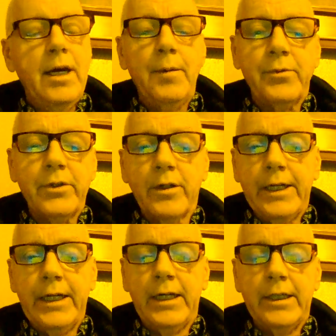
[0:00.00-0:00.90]
I'm
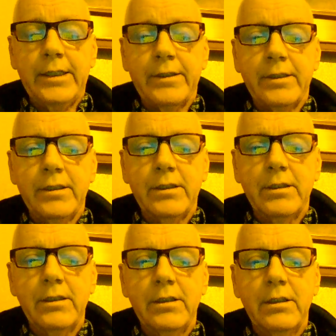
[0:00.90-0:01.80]
sorry, guys.
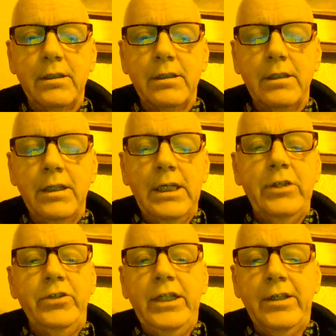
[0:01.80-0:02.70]

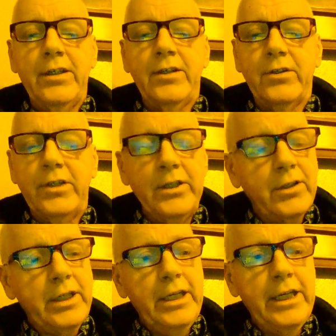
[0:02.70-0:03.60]
Jesus is still
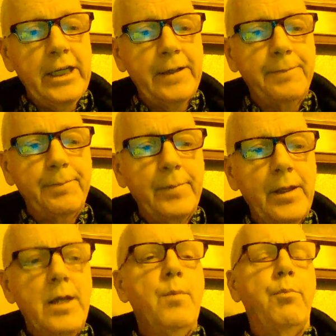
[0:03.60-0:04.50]
King.
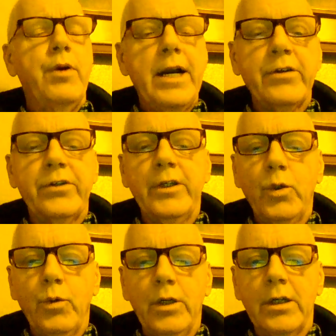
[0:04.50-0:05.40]
Prayer
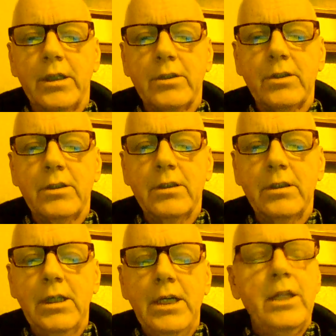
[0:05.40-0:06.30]
still works.
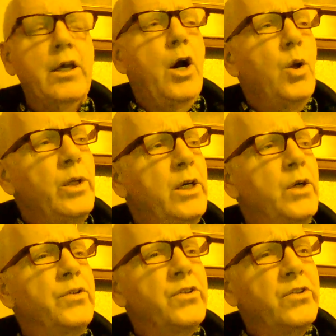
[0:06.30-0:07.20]
The Holy
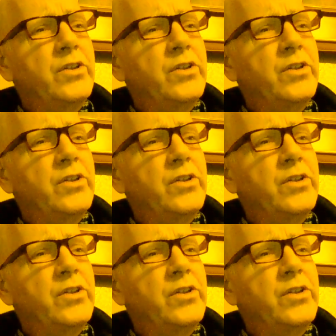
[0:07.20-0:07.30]
Ghost is